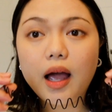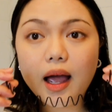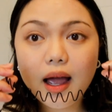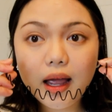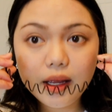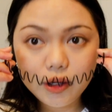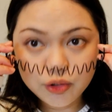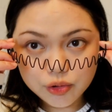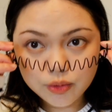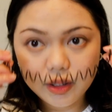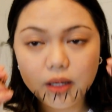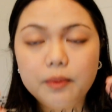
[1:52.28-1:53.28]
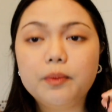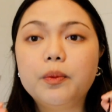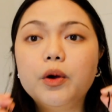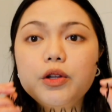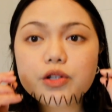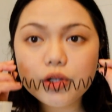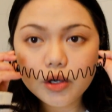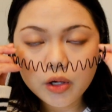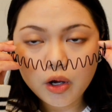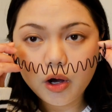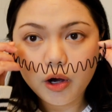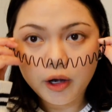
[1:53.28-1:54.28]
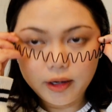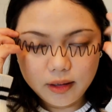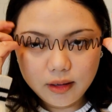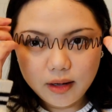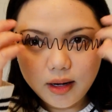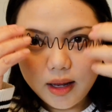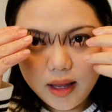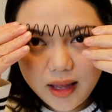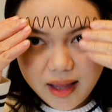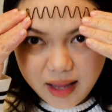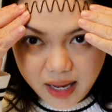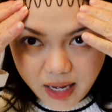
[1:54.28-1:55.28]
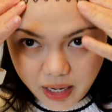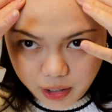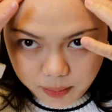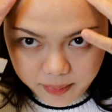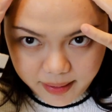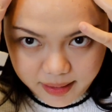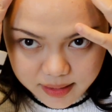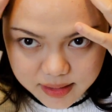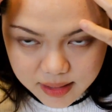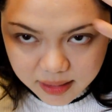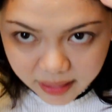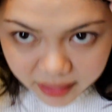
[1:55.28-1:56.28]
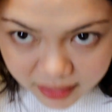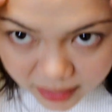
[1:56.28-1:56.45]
I usually put on a hairband like